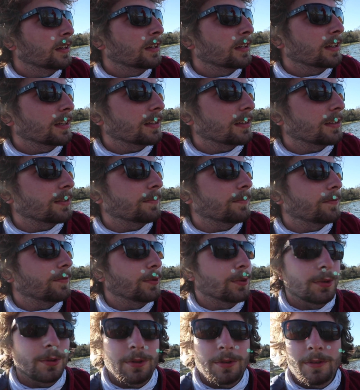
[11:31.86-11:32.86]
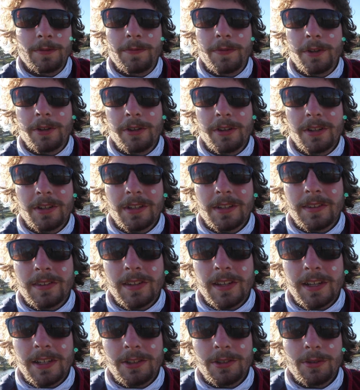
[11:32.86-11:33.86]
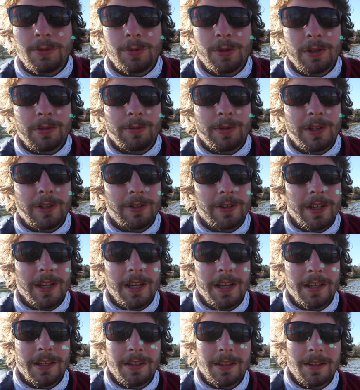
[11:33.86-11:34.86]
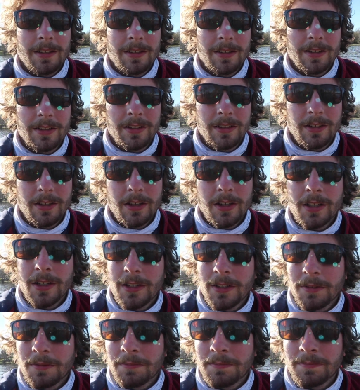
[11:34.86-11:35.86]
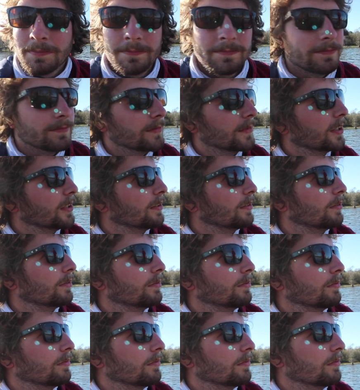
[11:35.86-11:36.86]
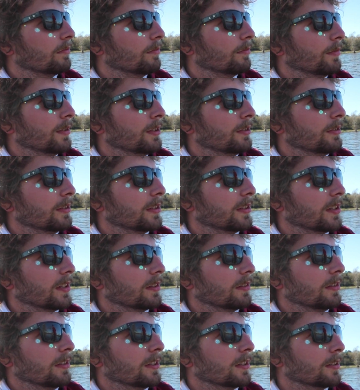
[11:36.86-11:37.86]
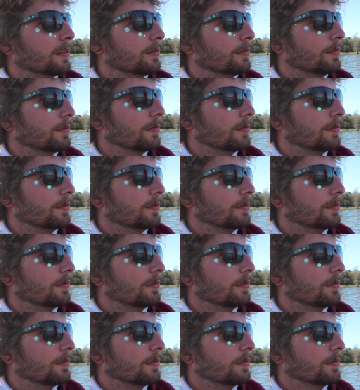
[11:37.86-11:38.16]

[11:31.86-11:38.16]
get some food, figure out exactly where we are headed, because we don't exactly know.